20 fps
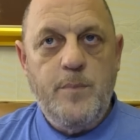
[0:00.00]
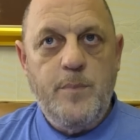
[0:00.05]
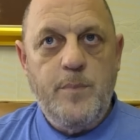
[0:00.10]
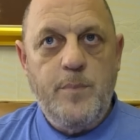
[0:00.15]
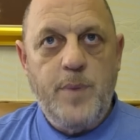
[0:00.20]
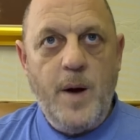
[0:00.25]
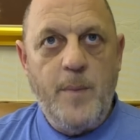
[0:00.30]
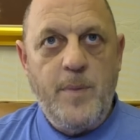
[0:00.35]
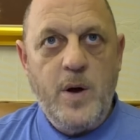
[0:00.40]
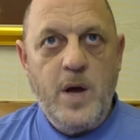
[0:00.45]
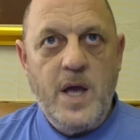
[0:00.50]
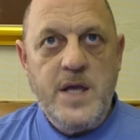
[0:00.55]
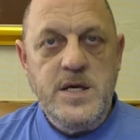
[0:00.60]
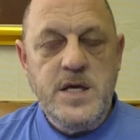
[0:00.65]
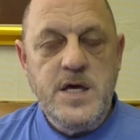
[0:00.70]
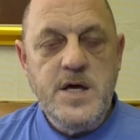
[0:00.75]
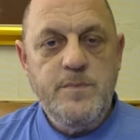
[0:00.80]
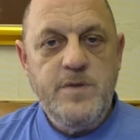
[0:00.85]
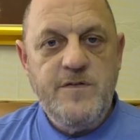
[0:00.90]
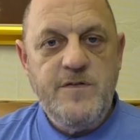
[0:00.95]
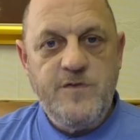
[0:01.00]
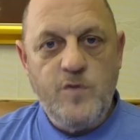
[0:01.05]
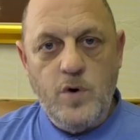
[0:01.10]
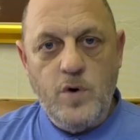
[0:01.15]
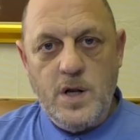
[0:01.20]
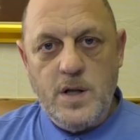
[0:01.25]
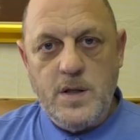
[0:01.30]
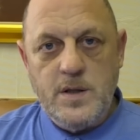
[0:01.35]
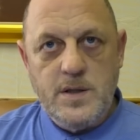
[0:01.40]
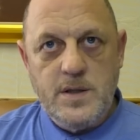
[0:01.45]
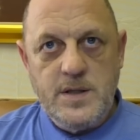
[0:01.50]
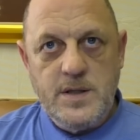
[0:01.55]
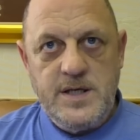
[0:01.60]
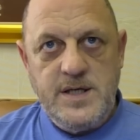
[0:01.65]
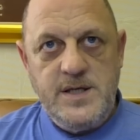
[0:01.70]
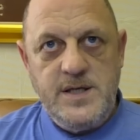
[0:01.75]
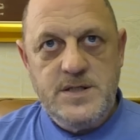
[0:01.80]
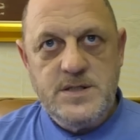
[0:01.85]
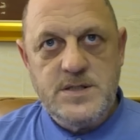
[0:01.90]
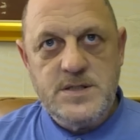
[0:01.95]
about a year before
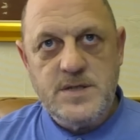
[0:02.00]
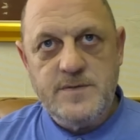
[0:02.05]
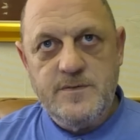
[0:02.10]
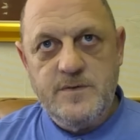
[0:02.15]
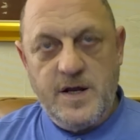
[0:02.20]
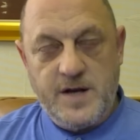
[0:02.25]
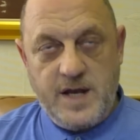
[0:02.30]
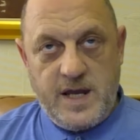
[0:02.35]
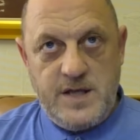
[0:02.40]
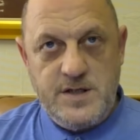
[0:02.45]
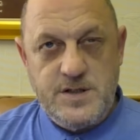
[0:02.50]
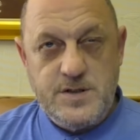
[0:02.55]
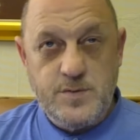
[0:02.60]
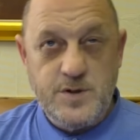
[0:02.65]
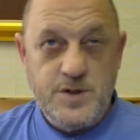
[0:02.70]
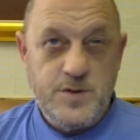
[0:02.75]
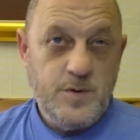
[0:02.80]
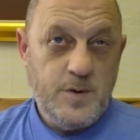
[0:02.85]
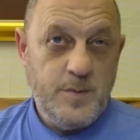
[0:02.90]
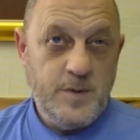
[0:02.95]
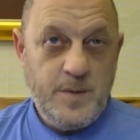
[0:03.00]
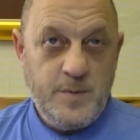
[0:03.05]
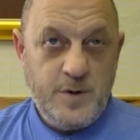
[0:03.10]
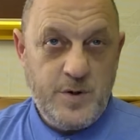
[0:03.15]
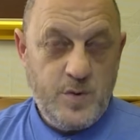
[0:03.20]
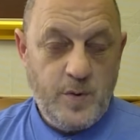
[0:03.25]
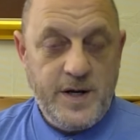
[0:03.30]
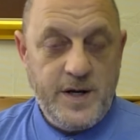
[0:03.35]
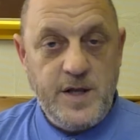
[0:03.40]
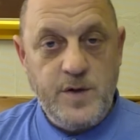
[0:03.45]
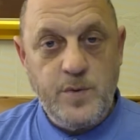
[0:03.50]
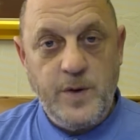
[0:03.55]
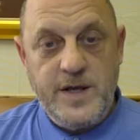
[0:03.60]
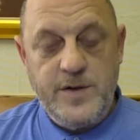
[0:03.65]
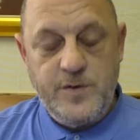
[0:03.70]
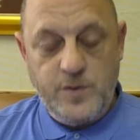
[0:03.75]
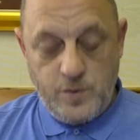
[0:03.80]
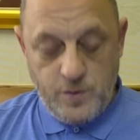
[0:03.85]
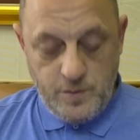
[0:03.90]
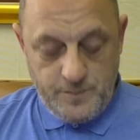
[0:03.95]
these arrests, which would have been about
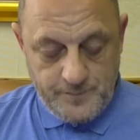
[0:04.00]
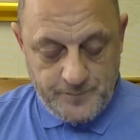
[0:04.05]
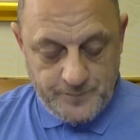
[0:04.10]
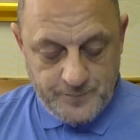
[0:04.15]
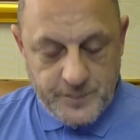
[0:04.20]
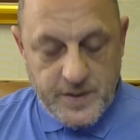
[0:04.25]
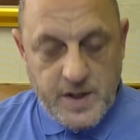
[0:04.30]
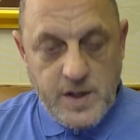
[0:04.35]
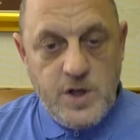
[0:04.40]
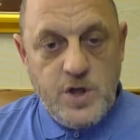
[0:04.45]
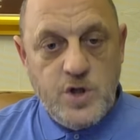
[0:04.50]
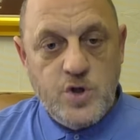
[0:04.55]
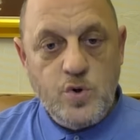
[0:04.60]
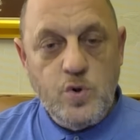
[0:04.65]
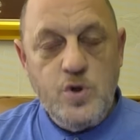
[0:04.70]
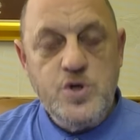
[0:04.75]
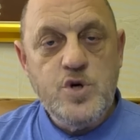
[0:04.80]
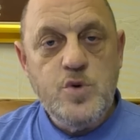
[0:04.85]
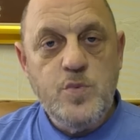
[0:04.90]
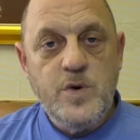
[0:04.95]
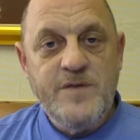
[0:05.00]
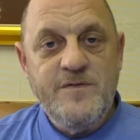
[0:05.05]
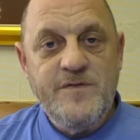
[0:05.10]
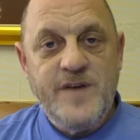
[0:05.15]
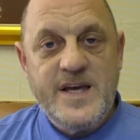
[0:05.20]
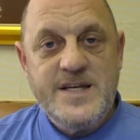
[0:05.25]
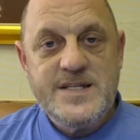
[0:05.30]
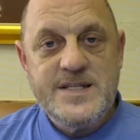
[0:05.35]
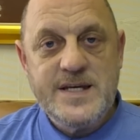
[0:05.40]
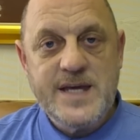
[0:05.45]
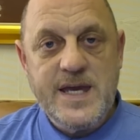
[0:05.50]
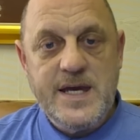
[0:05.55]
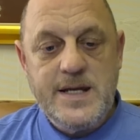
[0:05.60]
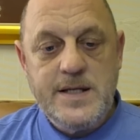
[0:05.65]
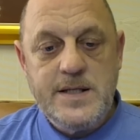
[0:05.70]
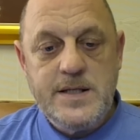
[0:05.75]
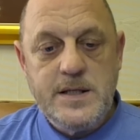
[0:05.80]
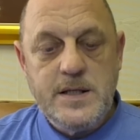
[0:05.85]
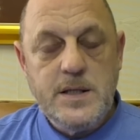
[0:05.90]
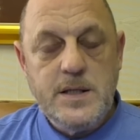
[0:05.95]
2022, those who were
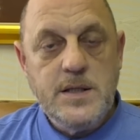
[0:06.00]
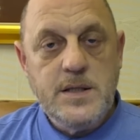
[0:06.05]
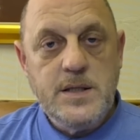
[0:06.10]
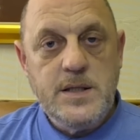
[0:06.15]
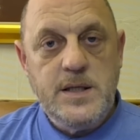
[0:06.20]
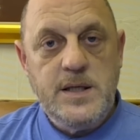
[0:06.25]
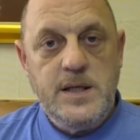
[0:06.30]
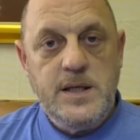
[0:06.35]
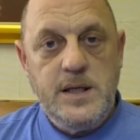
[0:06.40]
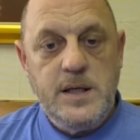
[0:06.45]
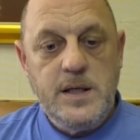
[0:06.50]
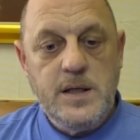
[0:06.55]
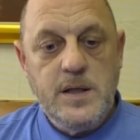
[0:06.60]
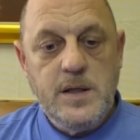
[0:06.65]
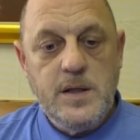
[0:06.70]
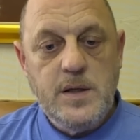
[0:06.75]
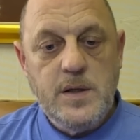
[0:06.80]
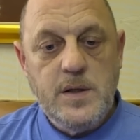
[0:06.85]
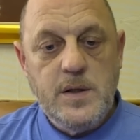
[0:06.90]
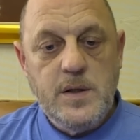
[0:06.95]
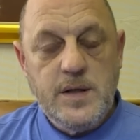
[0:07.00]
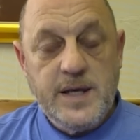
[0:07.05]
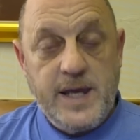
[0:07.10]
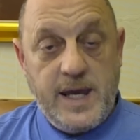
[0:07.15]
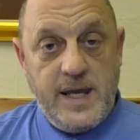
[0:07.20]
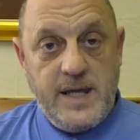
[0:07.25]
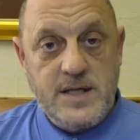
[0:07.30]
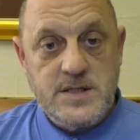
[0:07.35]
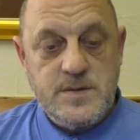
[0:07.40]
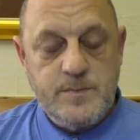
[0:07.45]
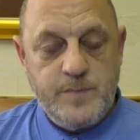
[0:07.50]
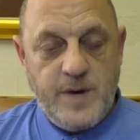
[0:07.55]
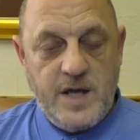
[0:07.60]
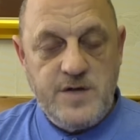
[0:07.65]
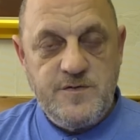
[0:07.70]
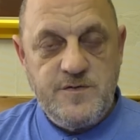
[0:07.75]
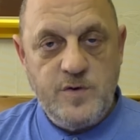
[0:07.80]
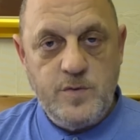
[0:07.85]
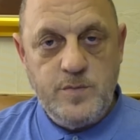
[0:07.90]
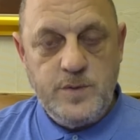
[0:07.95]
investigating the case, the
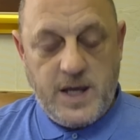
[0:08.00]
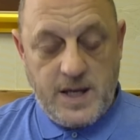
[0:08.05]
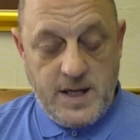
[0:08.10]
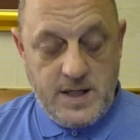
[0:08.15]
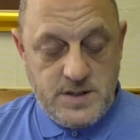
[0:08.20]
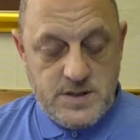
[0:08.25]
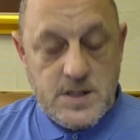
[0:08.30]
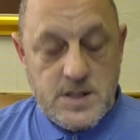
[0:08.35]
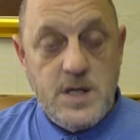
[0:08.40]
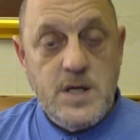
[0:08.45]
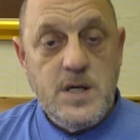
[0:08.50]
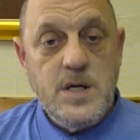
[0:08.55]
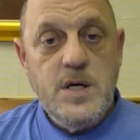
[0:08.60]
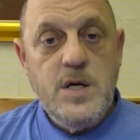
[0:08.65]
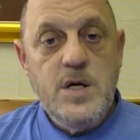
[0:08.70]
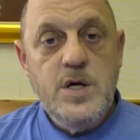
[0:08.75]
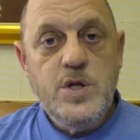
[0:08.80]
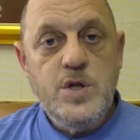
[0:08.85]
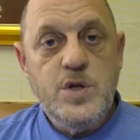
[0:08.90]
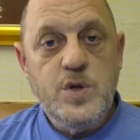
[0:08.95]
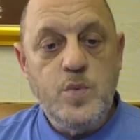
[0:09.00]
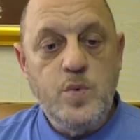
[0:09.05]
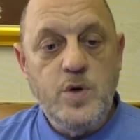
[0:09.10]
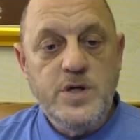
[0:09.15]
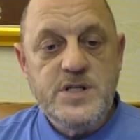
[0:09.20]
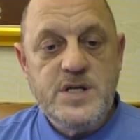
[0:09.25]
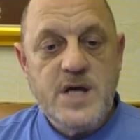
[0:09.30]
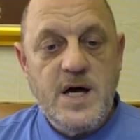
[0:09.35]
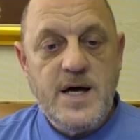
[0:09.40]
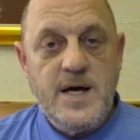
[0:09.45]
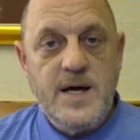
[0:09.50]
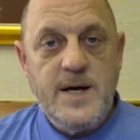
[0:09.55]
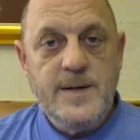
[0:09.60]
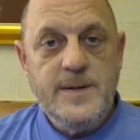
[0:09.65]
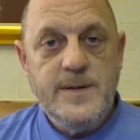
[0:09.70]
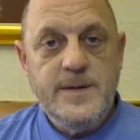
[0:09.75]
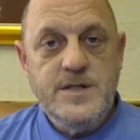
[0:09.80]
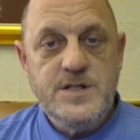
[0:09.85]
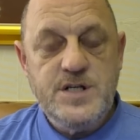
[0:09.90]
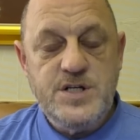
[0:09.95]
BRANCHFORM case, there was a
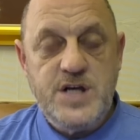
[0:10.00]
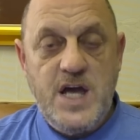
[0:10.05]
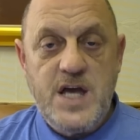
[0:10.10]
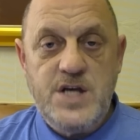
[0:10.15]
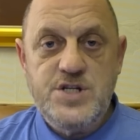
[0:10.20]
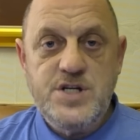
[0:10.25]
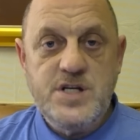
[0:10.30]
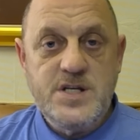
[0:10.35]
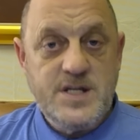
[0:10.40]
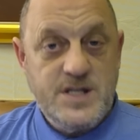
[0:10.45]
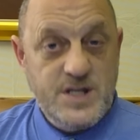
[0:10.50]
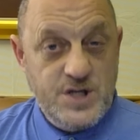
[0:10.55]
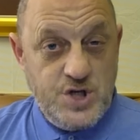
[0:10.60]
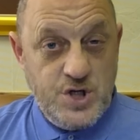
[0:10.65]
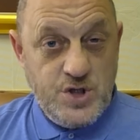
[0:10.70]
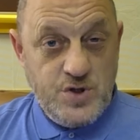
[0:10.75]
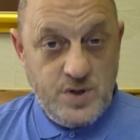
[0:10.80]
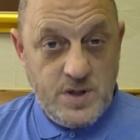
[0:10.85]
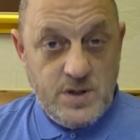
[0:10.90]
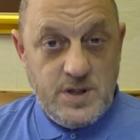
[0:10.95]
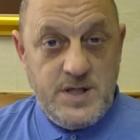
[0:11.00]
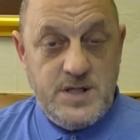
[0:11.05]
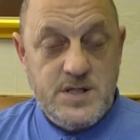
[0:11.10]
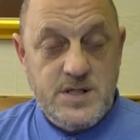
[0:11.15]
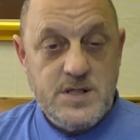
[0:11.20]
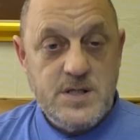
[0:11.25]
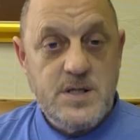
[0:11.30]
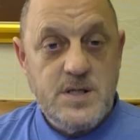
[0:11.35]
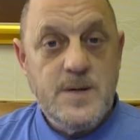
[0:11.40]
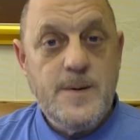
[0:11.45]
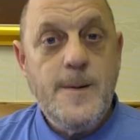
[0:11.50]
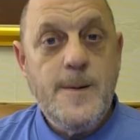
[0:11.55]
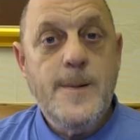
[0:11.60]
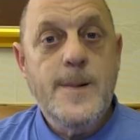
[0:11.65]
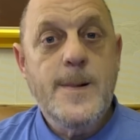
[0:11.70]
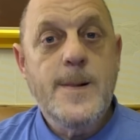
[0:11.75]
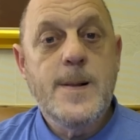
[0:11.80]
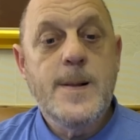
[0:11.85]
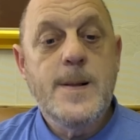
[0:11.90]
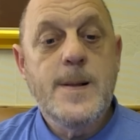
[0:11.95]
suggestion that they should release
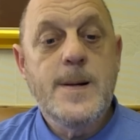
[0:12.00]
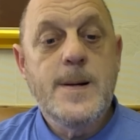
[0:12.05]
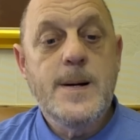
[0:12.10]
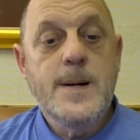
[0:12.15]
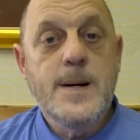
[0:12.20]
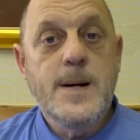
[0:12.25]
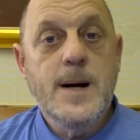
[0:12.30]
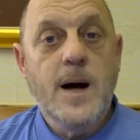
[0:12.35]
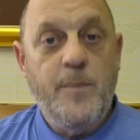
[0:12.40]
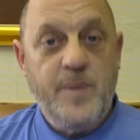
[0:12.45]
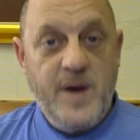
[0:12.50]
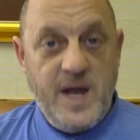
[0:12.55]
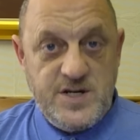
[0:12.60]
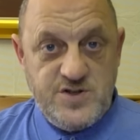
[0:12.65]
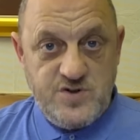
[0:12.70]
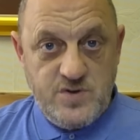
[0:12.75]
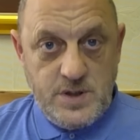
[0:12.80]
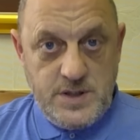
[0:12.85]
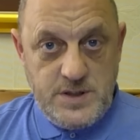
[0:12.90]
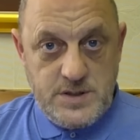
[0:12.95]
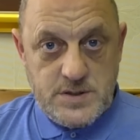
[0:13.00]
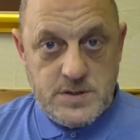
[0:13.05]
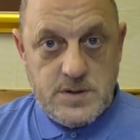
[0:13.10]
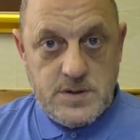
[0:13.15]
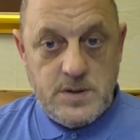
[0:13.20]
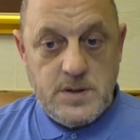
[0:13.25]
a press release